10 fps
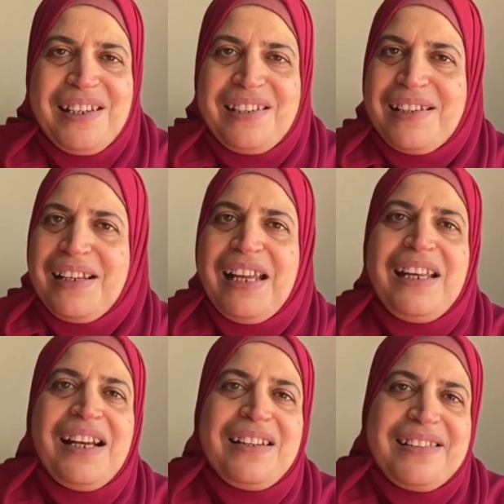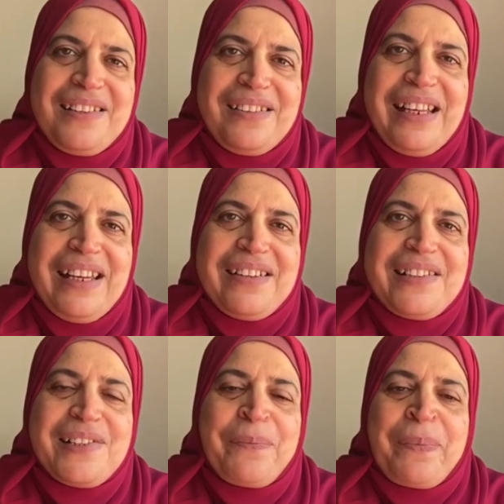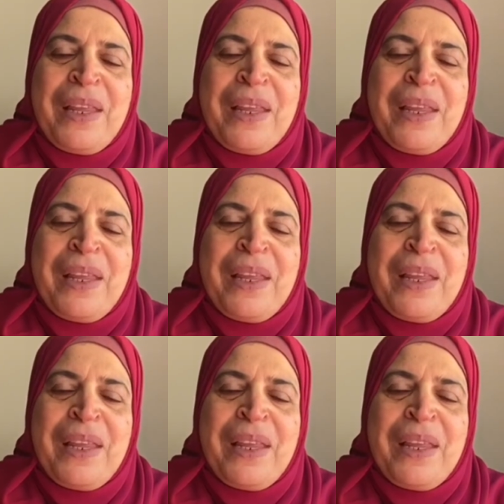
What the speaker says: year than any other years.